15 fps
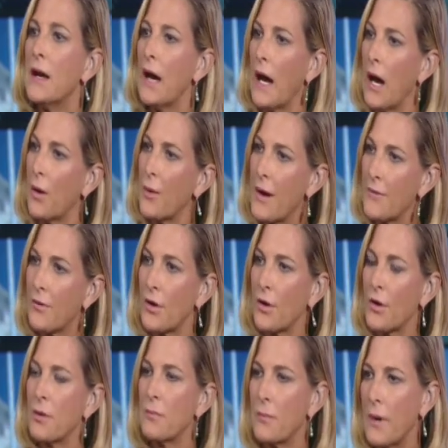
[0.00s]

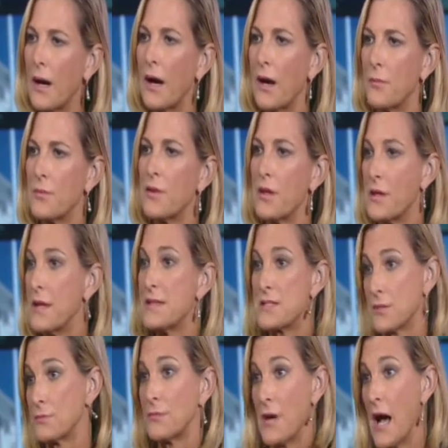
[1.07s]
However, uh, he's
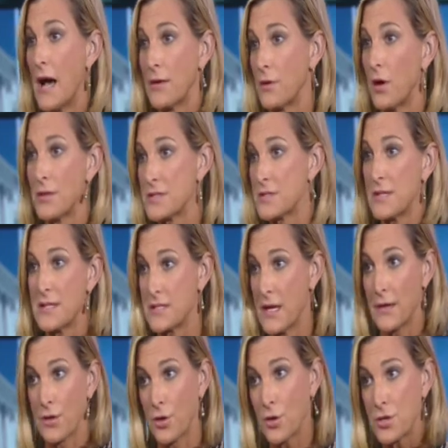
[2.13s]
he's not also he's
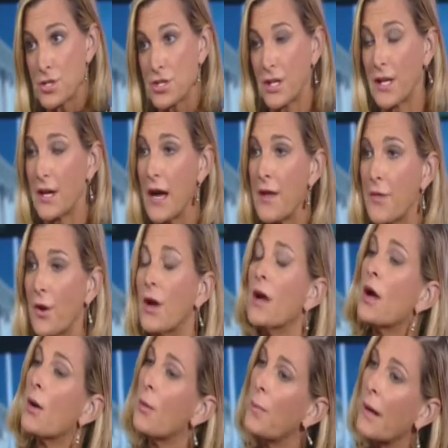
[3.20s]
not encouraging. Is he either.
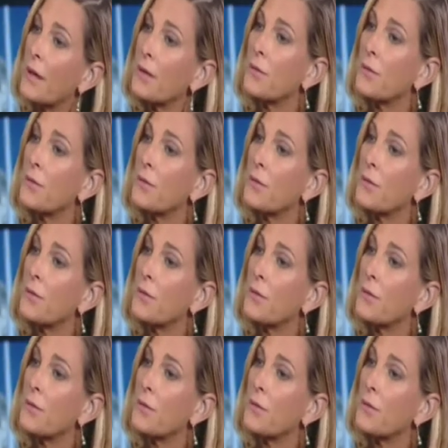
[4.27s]
afraid this but, will